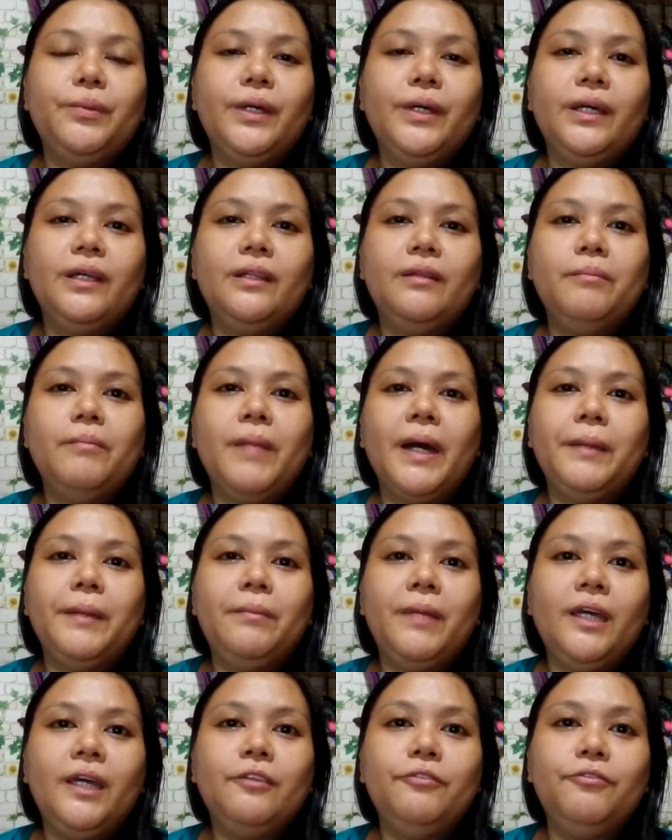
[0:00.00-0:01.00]
with my
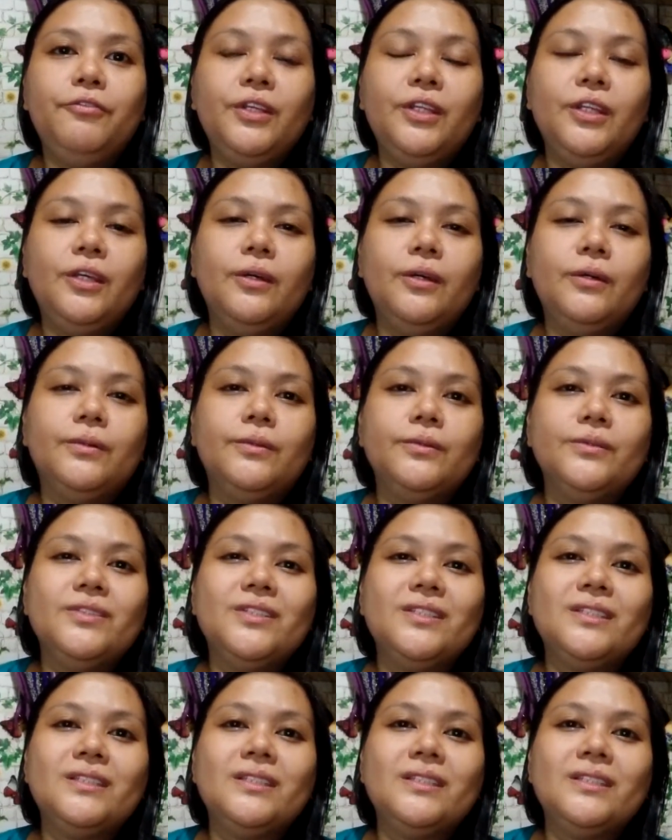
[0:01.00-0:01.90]
main videos.